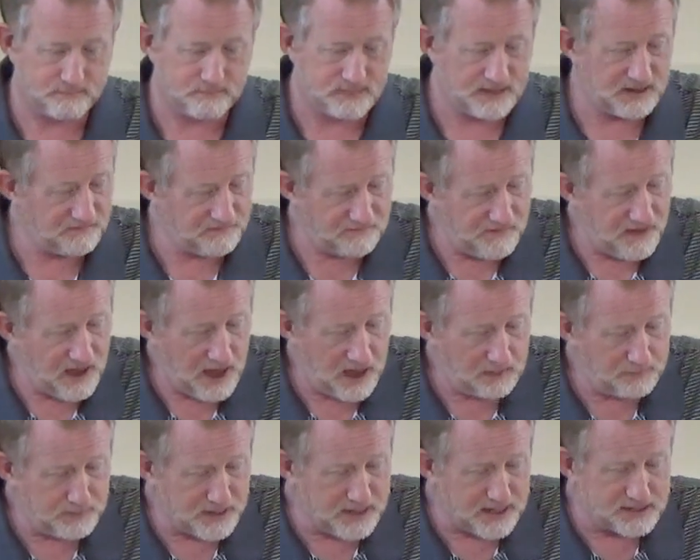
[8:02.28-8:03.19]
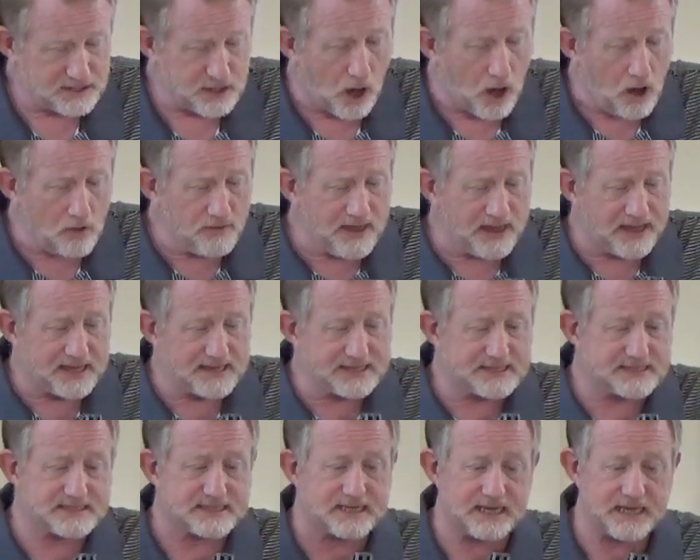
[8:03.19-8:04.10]
They fade because all they can
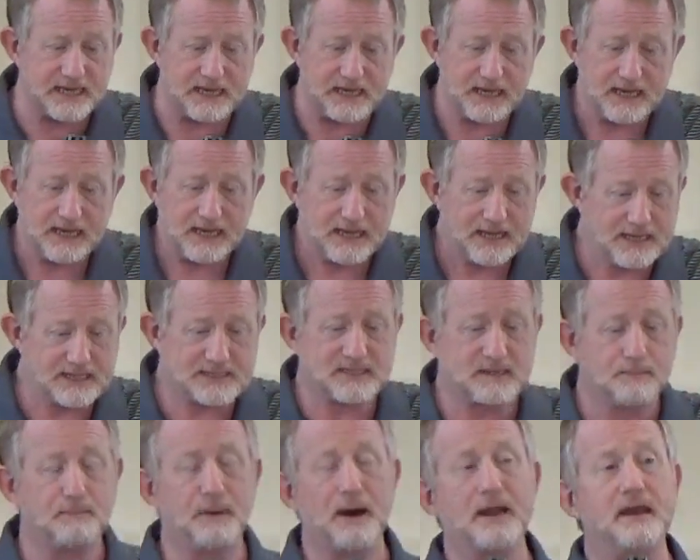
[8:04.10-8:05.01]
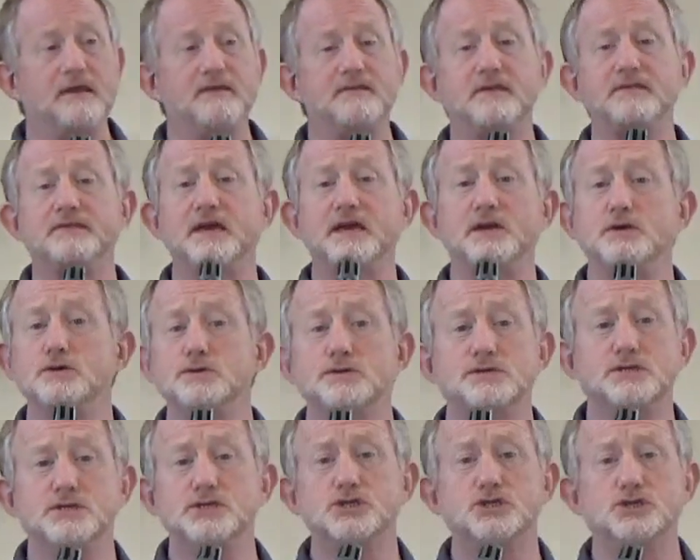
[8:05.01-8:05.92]
see is the buddy that they
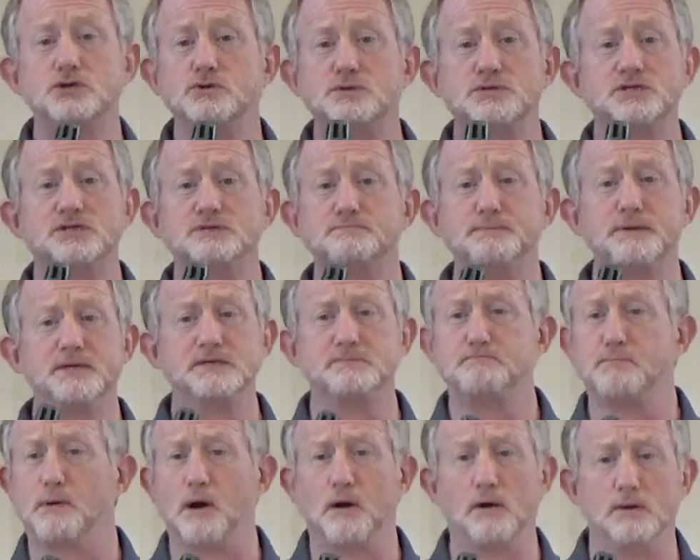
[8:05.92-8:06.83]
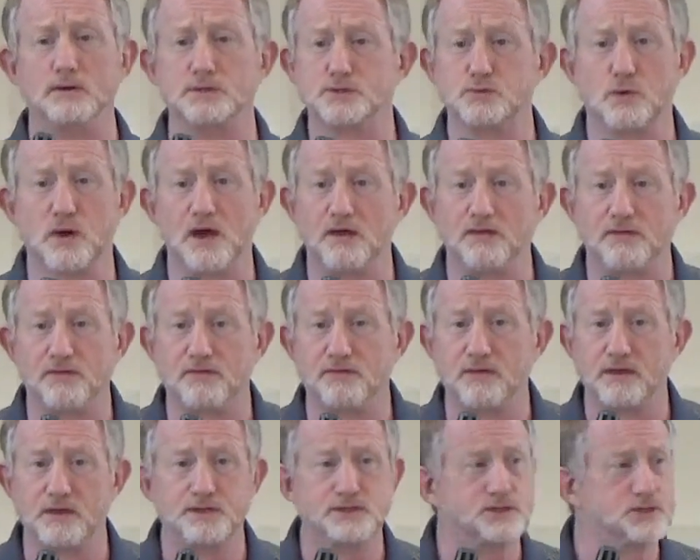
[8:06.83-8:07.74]
used to shoot spitballs
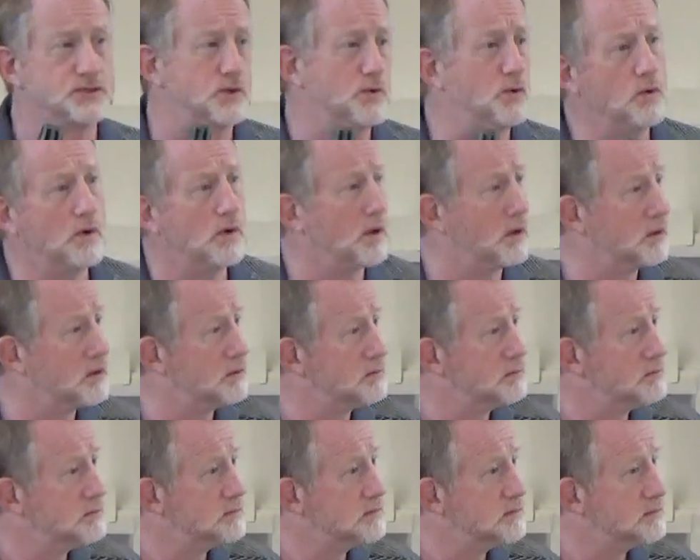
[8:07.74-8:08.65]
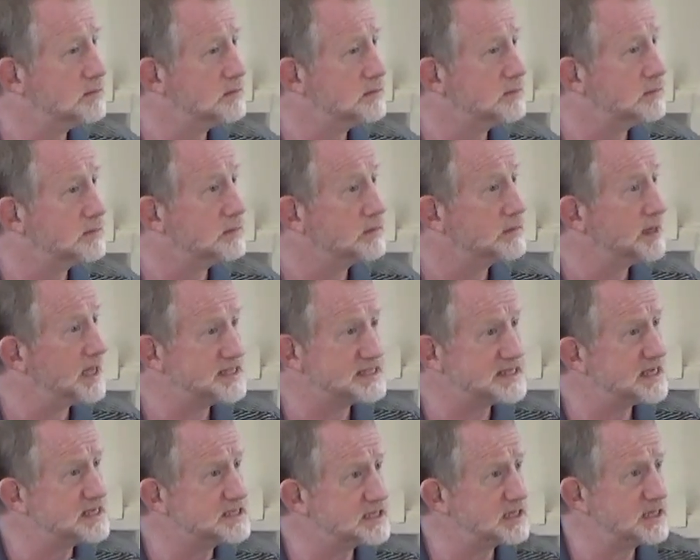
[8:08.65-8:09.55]
with in school.
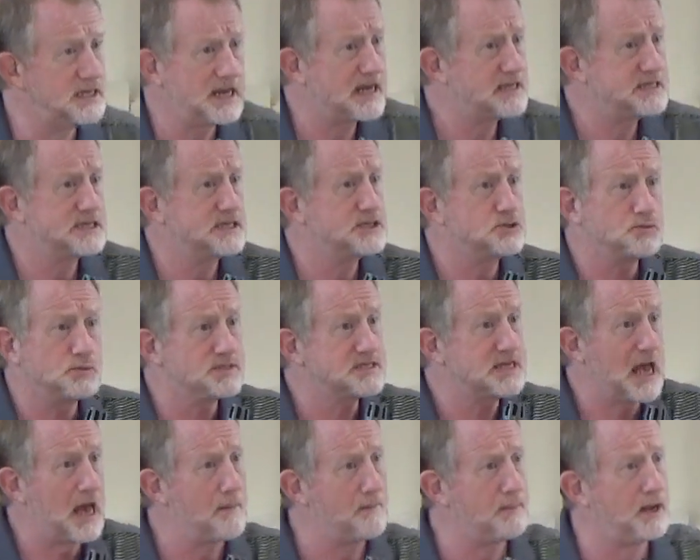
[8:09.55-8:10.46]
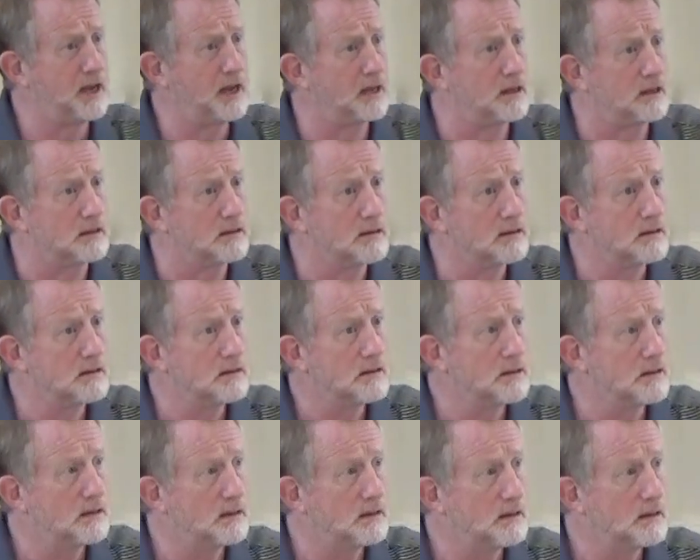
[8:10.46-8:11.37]
That's in essence what's happening.
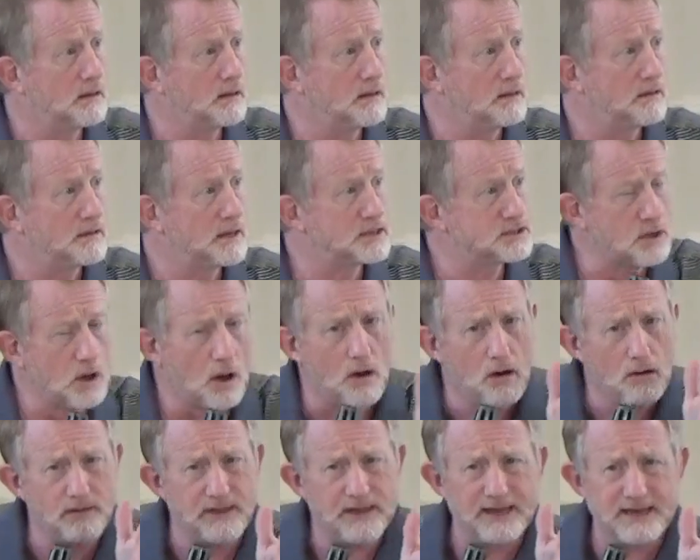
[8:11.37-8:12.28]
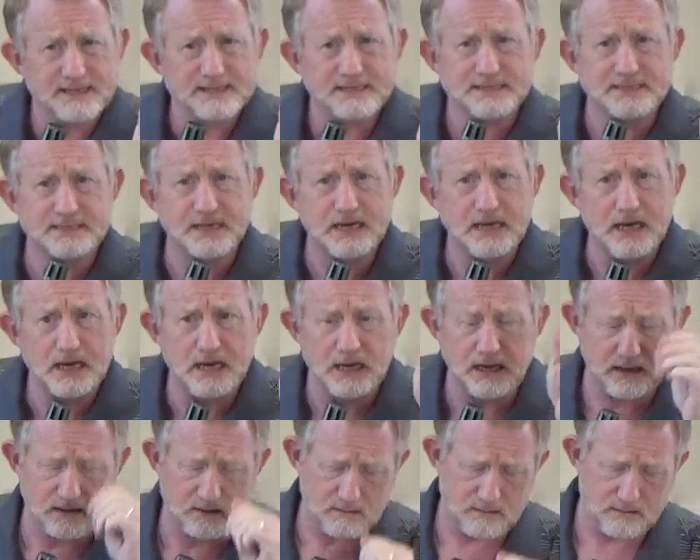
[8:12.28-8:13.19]
That's all they can
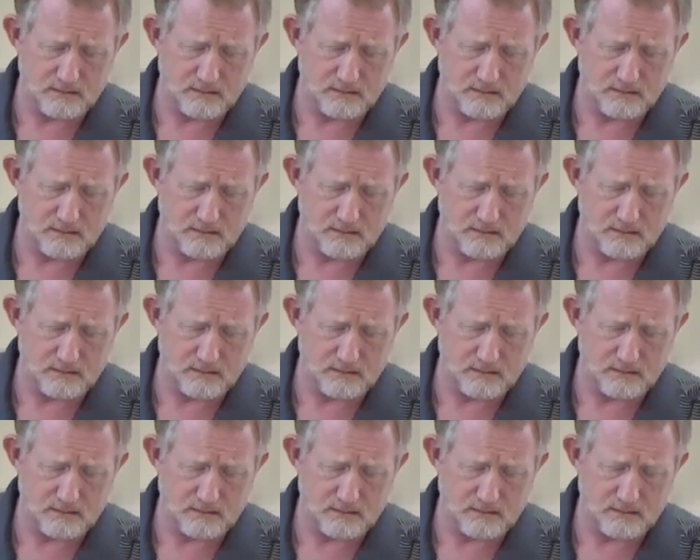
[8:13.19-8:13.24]
see.